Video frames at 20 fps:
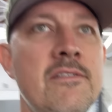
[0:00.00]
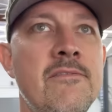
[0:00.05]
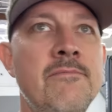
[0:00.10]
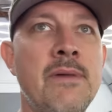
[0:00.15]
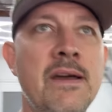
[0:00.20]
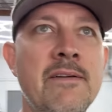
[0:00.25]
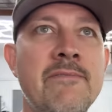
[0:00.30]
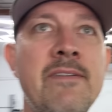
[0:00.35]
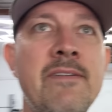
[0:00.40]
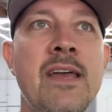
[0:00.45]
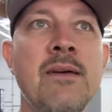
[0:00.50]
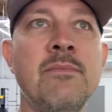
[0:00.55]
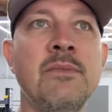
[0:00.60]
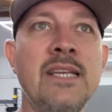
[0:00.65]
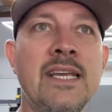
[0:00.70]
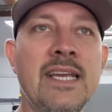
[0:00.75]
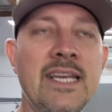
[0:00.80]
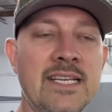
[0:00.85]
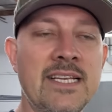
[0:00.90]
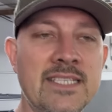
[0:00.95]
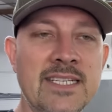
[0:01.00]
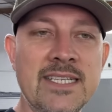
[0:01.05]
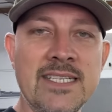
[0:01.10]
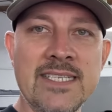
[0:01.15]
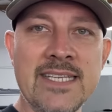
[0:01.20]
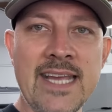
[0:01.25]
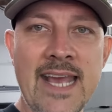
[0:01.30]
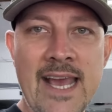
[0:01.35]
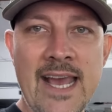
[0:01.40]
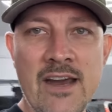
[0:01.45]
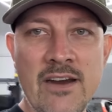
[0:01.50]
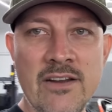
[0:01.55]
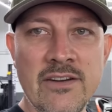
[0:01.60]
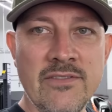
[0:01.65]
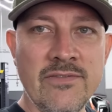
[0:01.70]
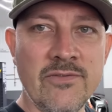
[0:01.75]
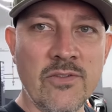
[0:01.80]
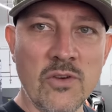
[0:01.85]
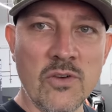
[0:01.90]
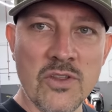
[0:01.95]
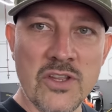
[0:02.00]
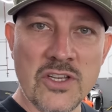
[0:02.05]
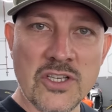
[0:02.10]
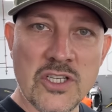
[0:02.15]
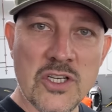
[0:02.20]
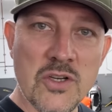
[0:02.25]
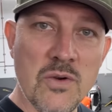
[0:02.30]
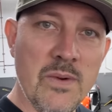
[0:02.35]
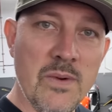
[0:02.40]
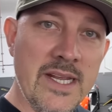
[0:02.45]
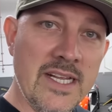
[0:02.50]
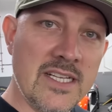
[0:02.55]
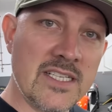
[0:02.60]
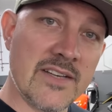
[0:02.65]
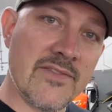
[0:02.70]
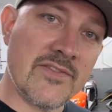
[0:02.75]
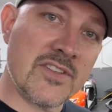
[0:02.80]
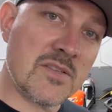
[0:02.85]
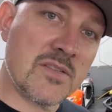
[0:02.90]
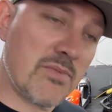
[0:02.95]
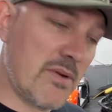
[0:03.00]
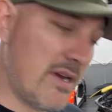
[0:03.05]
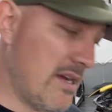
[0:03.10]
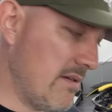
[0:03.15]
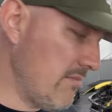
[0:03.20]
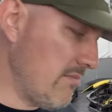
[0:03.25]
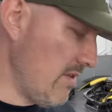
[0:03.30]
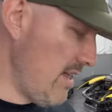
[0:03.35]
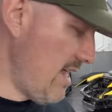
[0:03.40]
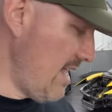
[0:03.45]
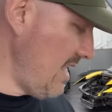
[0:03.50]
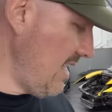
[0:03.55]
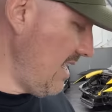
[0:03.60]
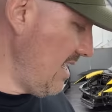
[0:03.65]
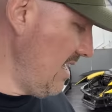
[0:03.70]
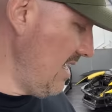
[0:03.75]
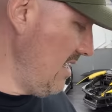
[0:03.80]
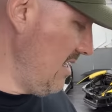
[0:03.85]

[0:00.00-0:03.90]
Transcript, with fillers: my family is in town for the two weeks of spring break,